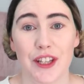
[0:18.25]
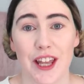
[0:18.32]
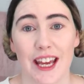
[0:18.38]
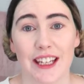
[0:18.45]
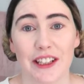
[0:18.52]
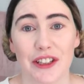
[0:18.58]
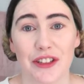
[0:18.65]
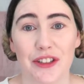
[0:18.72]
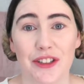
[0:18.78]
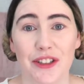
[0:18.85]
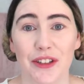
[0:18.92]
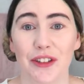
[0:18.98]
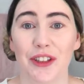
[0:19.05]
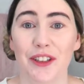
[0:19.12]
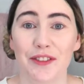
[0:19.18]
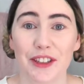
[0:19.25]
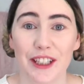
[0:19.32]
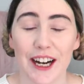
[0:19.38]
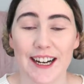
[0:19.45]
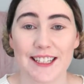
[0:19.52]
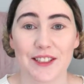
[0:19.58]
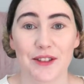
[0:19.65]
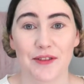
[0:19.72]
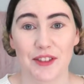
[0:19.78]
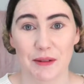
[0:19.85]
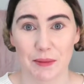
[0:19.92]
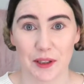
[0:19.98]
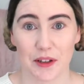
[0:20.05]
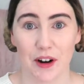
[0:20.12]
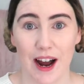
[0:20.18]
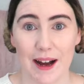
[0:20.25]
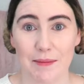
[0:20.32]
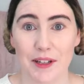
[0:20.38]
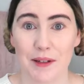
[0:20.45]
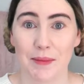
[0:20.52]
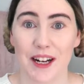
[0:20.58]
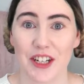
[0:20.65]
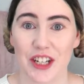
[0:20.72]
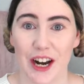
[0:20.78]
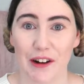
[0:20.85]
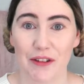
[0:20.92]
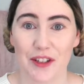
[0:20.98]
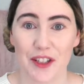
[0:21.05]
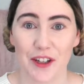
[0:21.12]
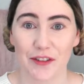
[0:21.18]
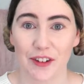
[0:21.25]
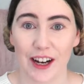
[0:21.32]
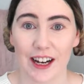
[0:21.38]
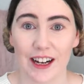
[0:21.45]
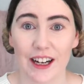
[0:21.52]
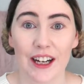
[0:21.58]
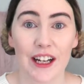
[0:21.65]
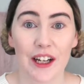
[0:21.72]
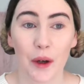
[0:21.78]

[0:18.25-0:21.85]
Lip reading: thank you to all of you guys who have subscribed to my channel so far.